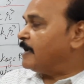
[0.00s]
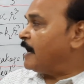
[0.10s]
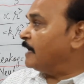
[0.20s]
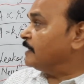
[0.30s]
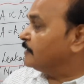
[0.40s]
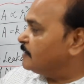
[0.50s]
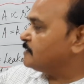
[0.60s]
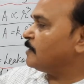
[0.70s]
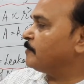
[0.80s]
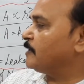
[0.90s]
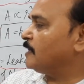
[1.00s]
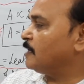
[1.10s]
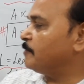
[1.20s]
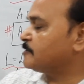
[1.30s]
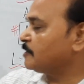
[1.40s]
and in this subcritical
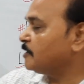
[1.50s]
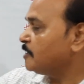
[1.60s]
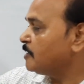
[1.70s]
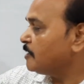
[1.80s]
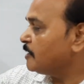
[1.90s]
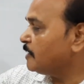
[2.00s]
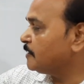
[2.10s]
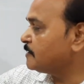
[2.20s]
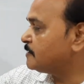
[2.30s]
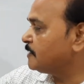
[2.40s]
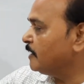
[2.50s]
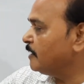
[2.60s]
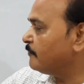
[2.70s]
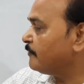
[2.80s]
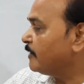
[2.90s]
dimension it is
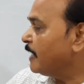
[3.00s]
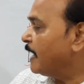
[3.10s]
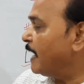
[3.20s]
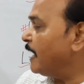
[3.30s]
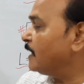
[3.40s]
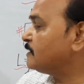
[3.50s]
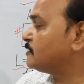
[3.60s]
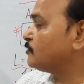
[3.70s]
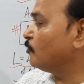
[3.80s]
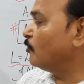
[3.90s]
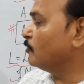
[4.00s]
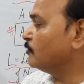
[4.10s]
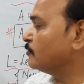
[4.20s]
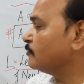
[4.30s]
safe and stored.